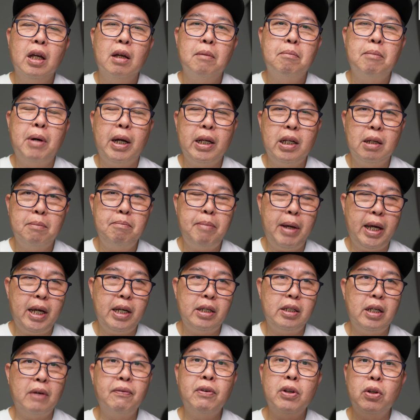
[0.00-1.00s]
by the
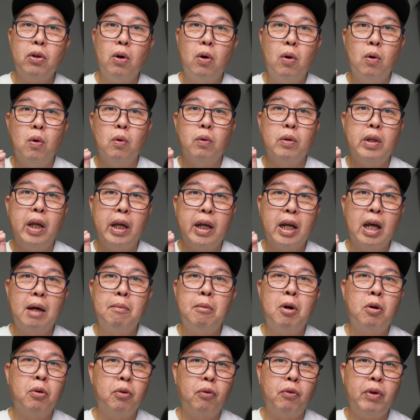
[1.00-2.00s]
bass, even though they come
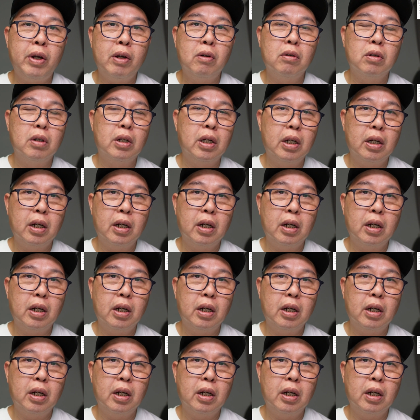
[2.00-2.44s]
out real